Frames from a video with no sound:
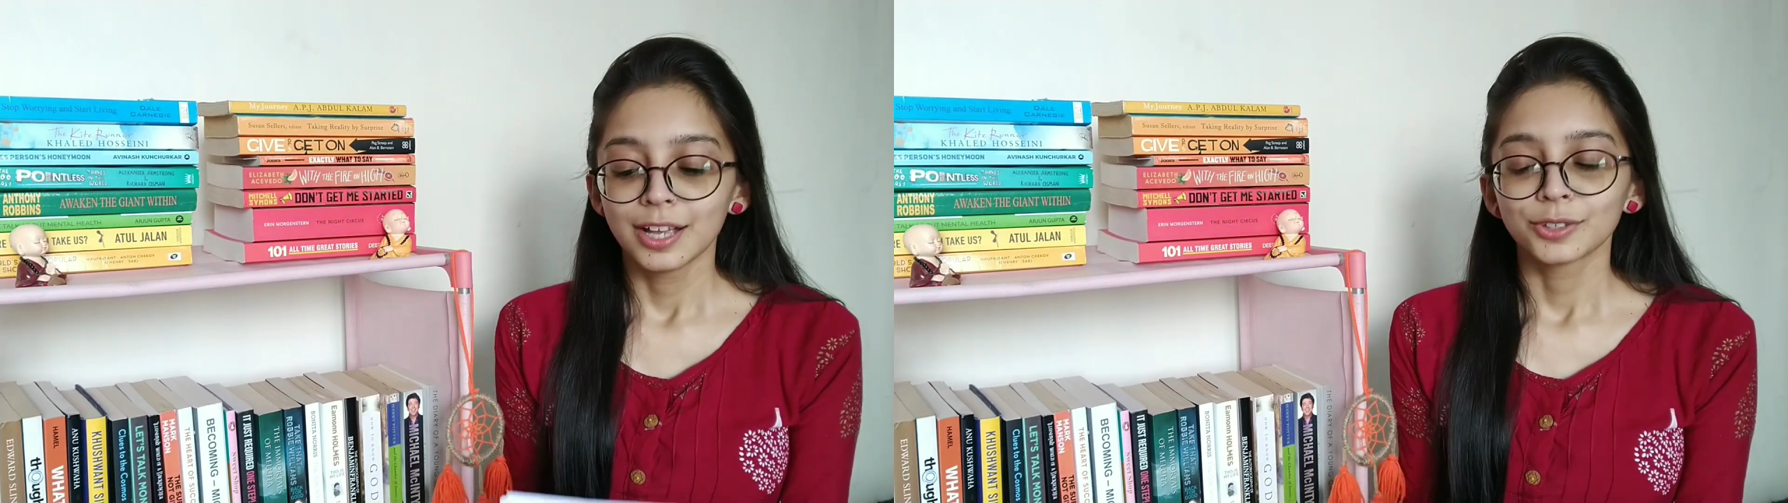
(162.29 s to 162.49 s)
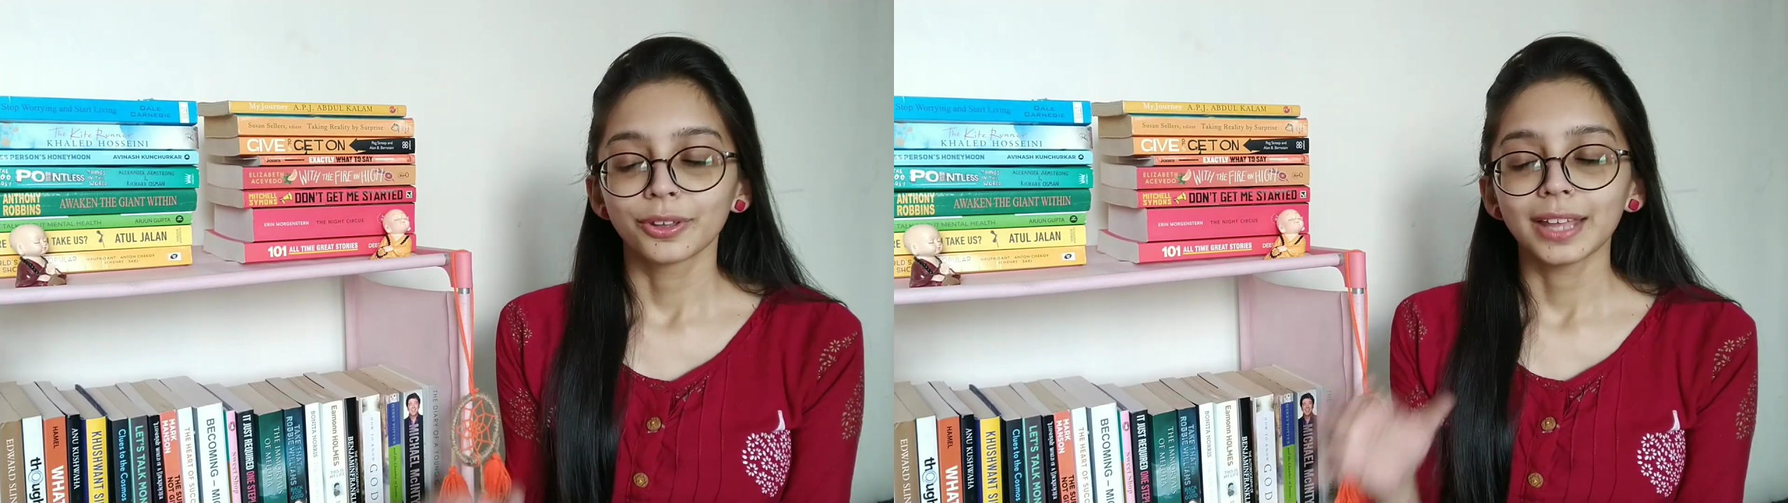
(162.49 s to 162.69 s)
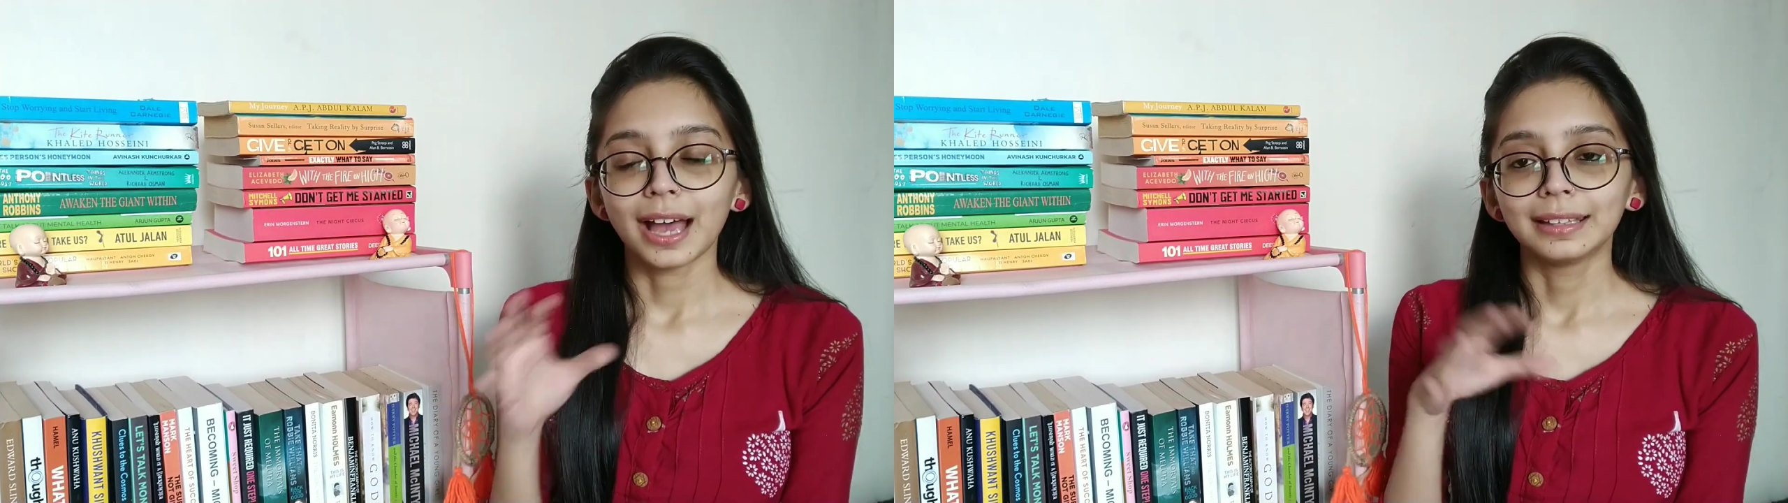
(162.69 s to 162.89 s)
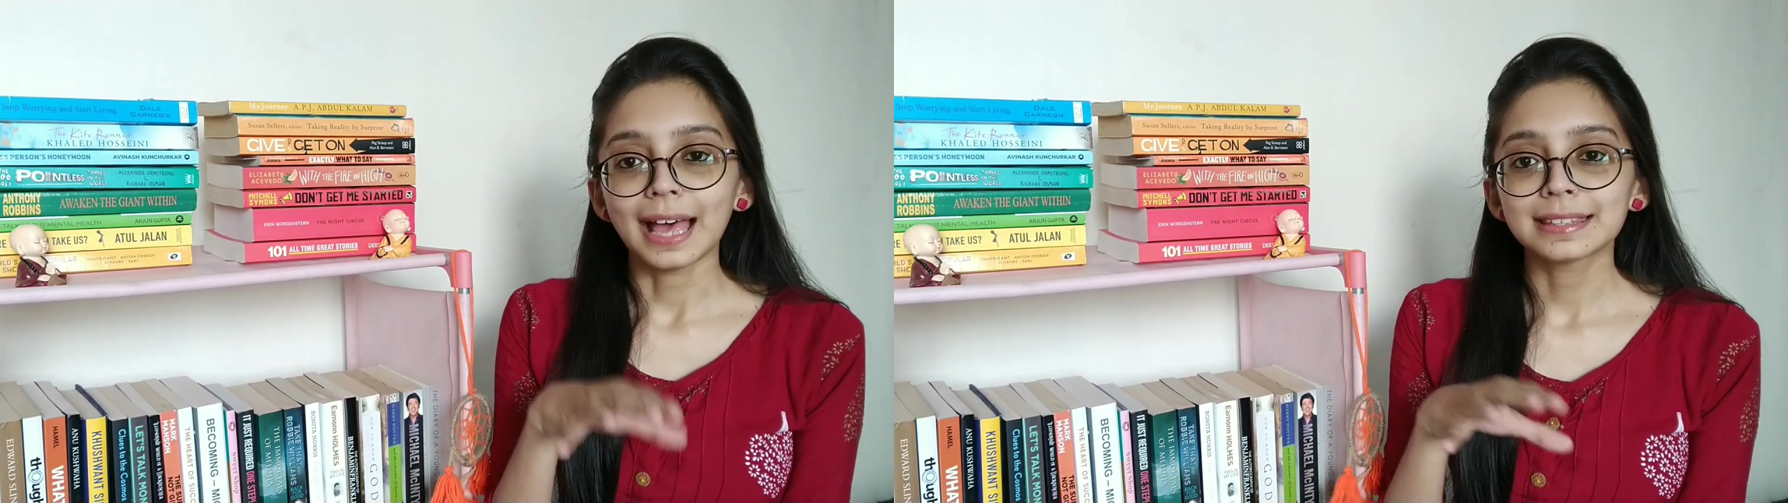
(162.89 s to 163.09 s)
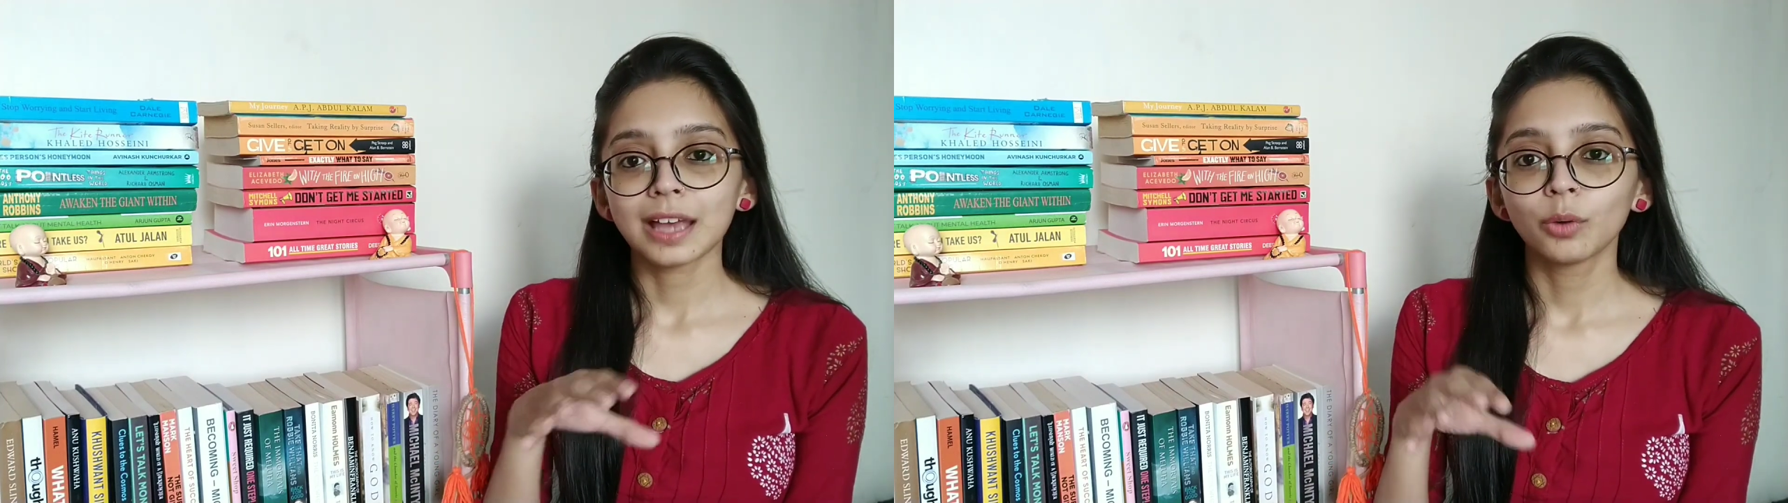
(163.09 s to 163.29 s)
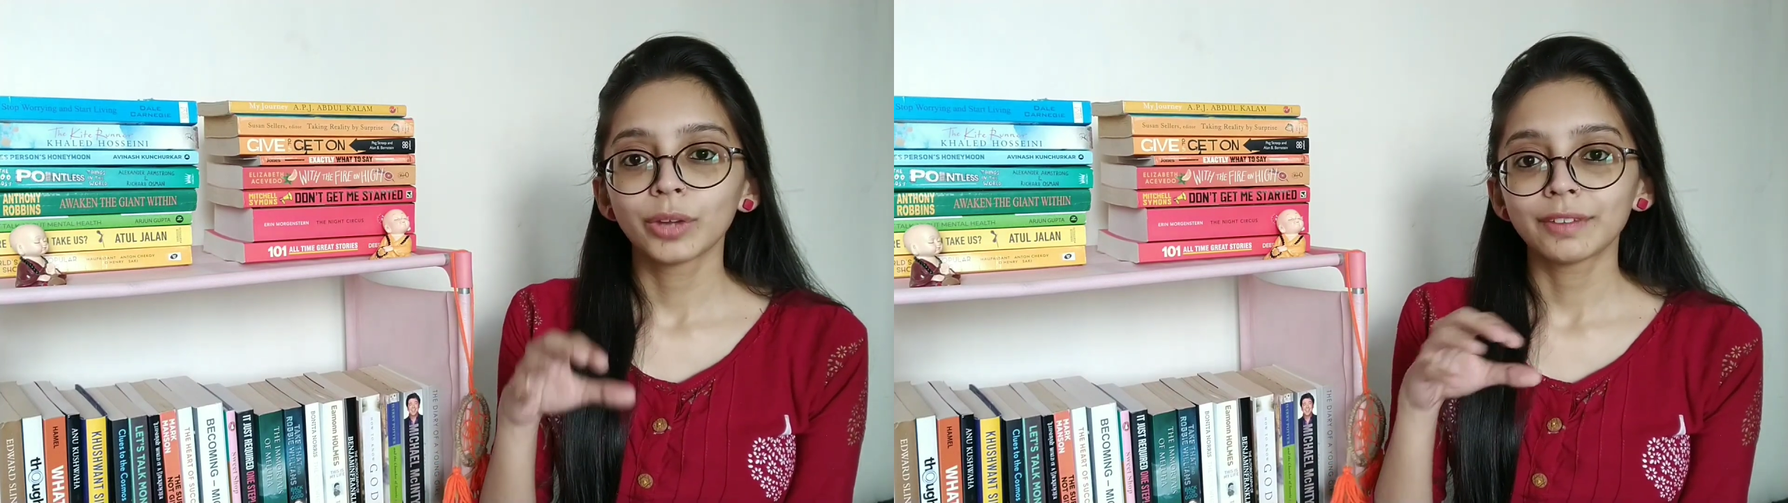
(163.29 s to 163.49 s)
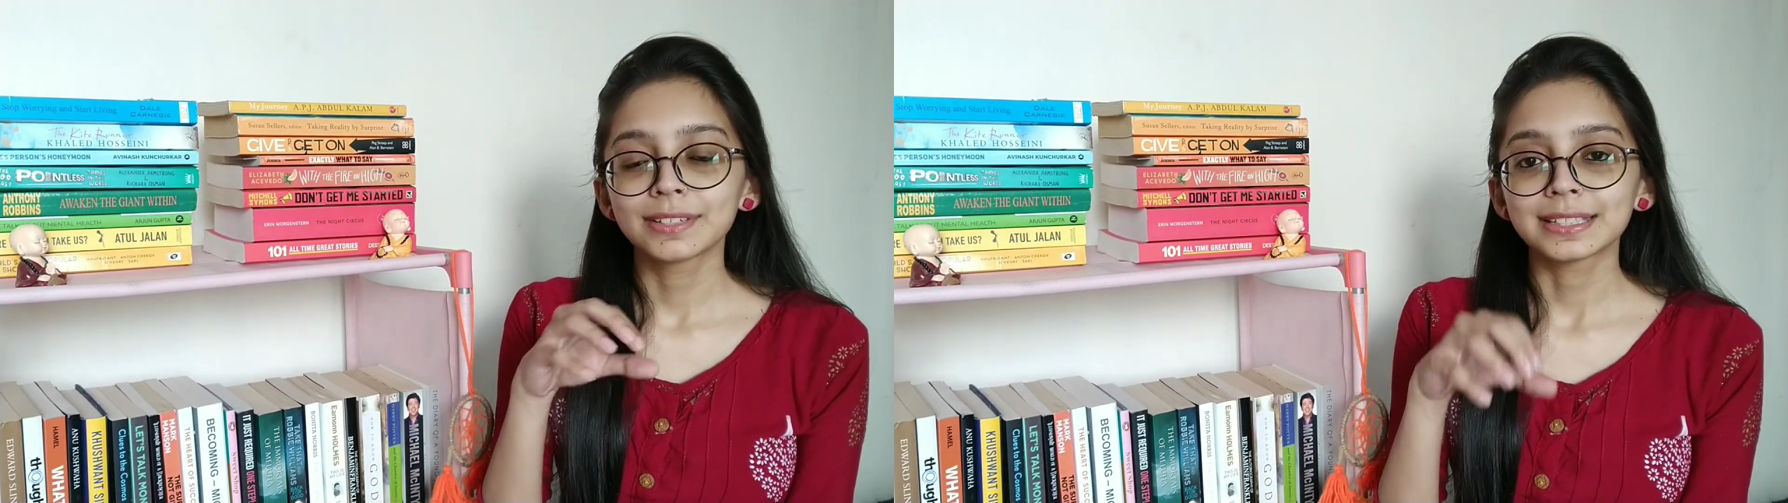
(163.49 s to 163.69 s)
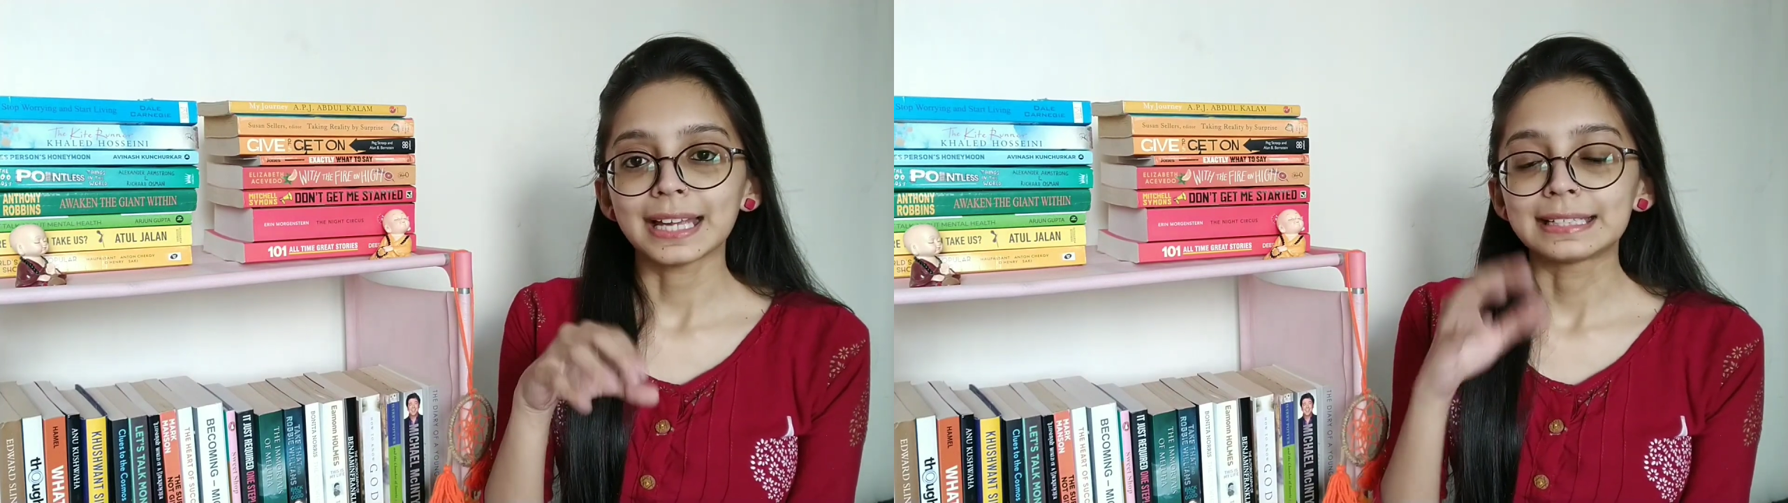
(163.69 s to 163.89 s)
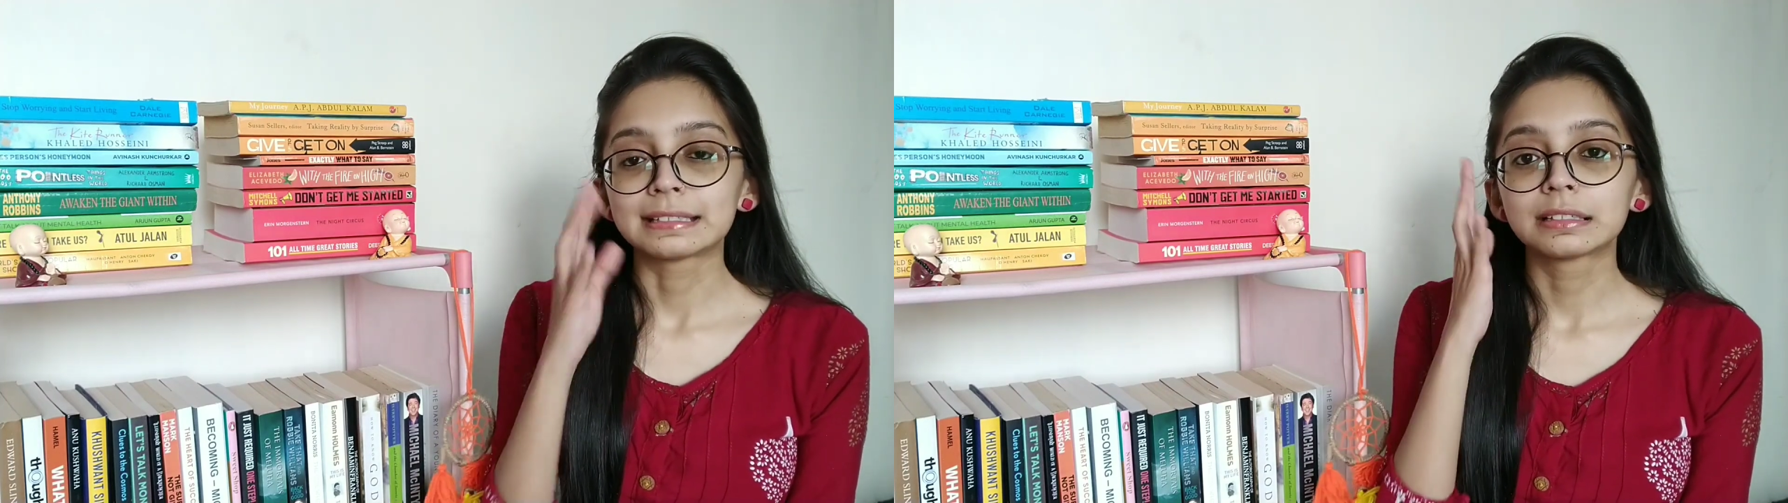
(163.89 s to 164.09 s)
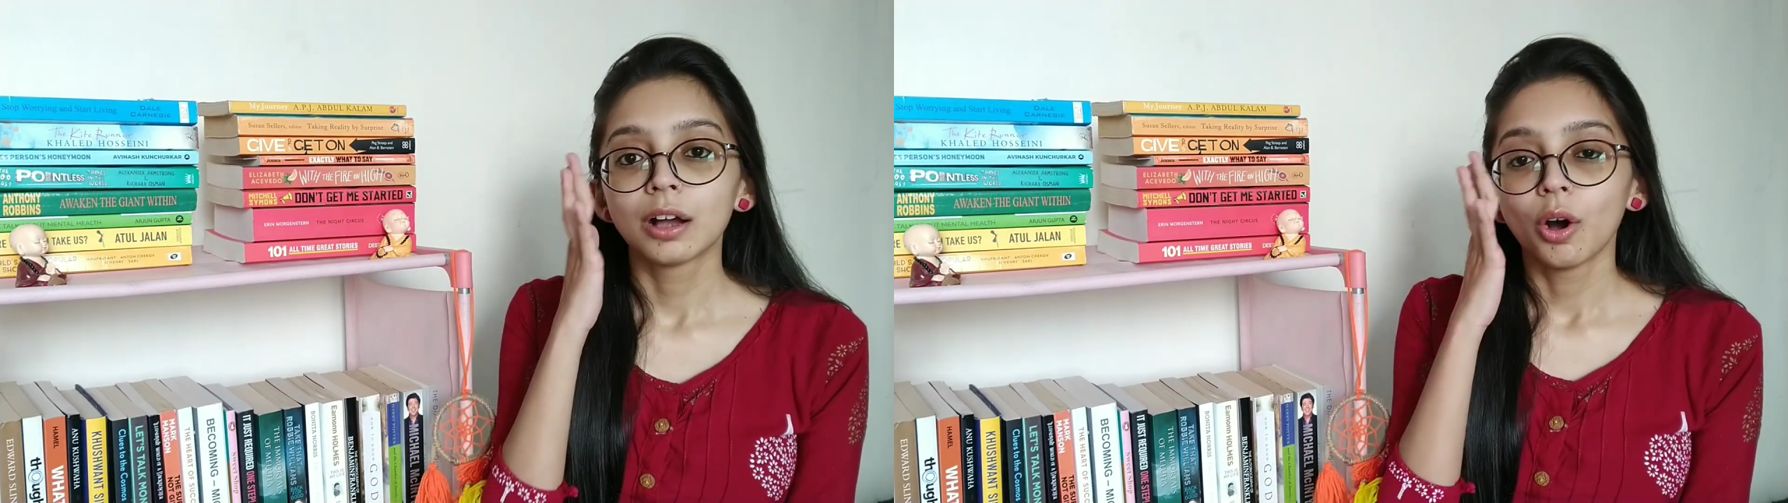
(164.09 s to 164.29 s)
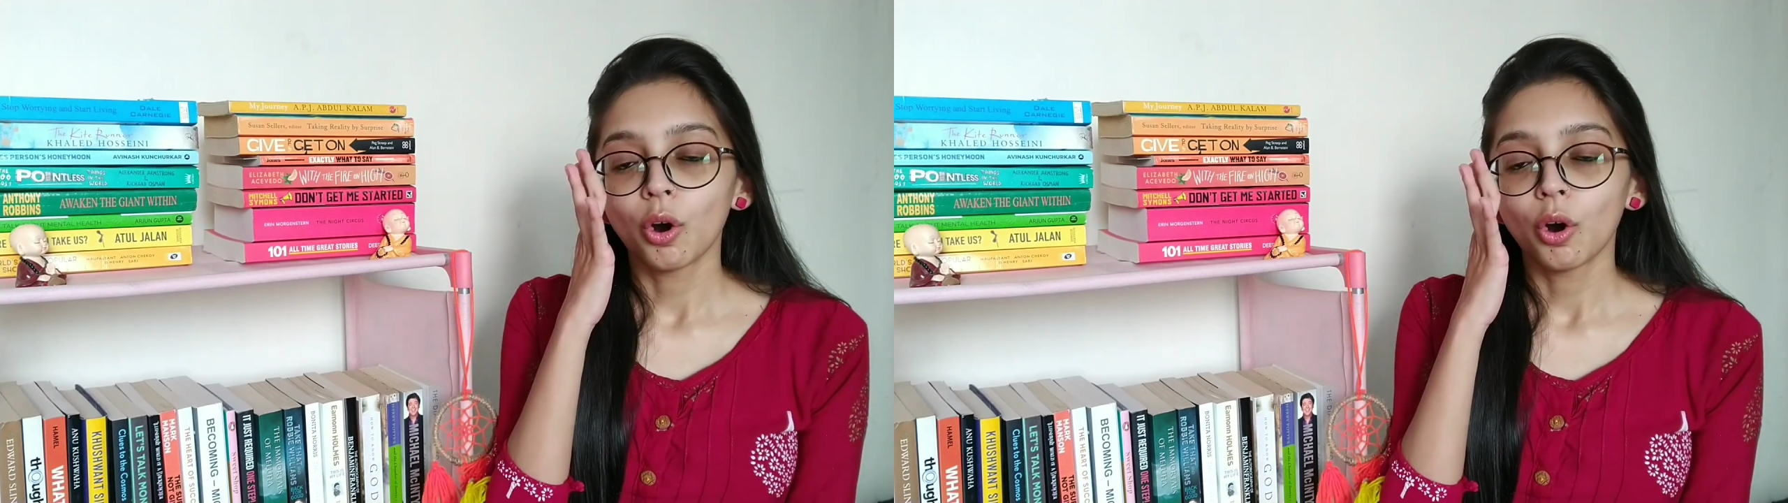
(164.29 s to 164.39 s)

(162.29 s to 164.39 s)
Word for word: So that's how we have decided